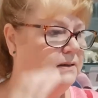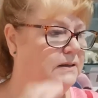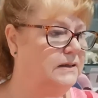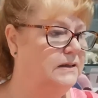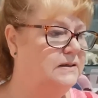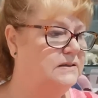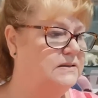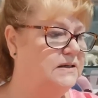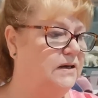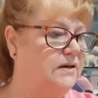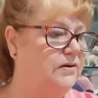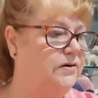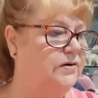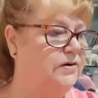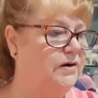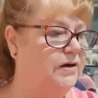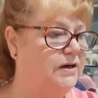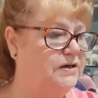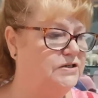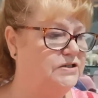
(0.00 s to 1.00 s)
knit and
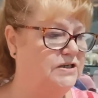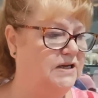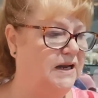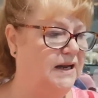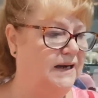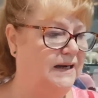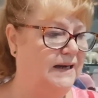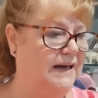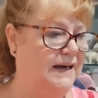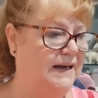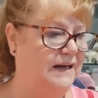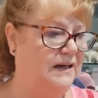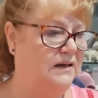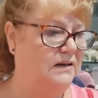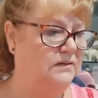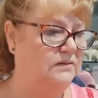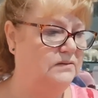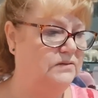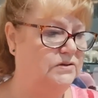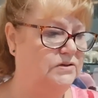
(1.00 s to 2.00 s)
crochet
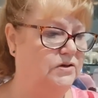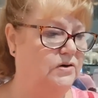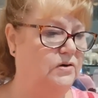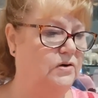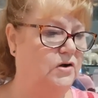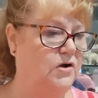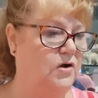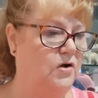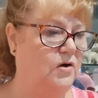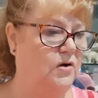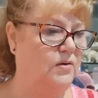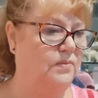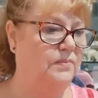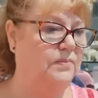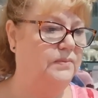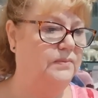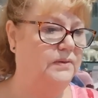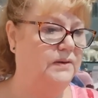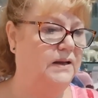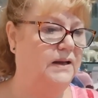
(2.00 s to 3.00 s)
now dot
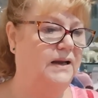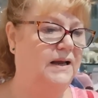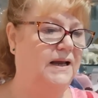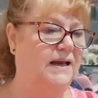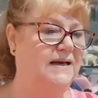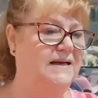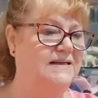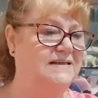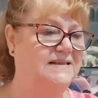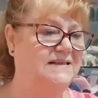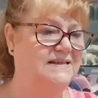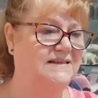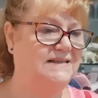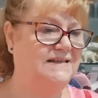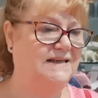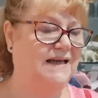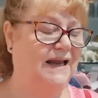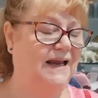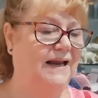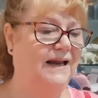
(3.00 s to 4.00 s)
com, and it's a
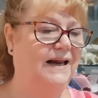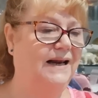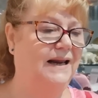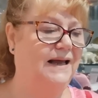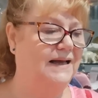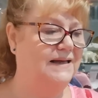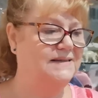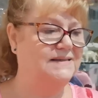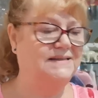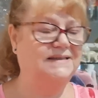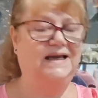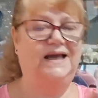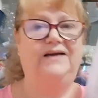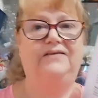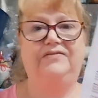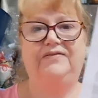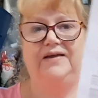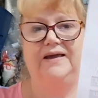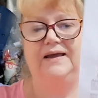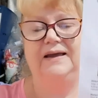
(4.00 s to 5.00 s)
stained glass
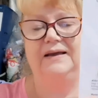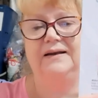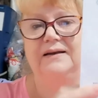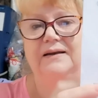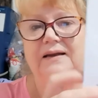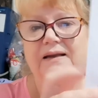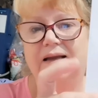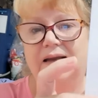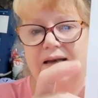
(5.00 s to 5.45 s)
Afghan.